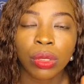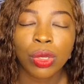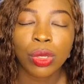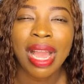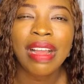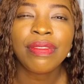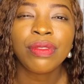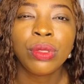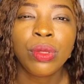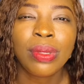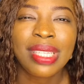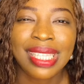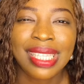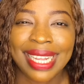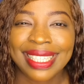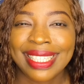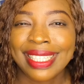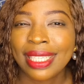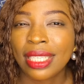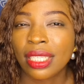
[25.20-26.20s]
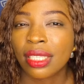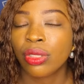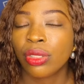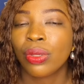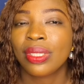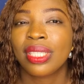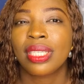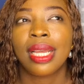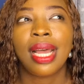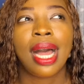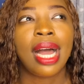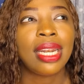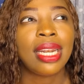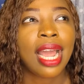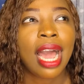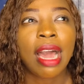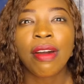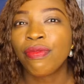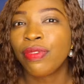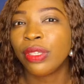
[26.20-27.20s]
You have to note that this is not
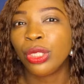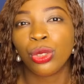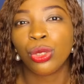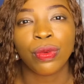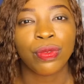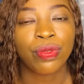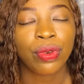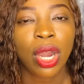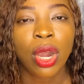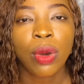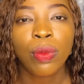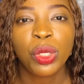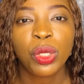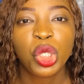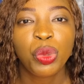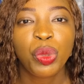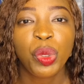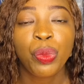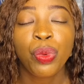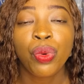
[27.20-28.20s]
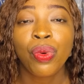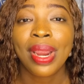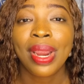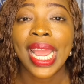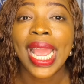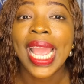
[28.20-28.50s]
an average of how much people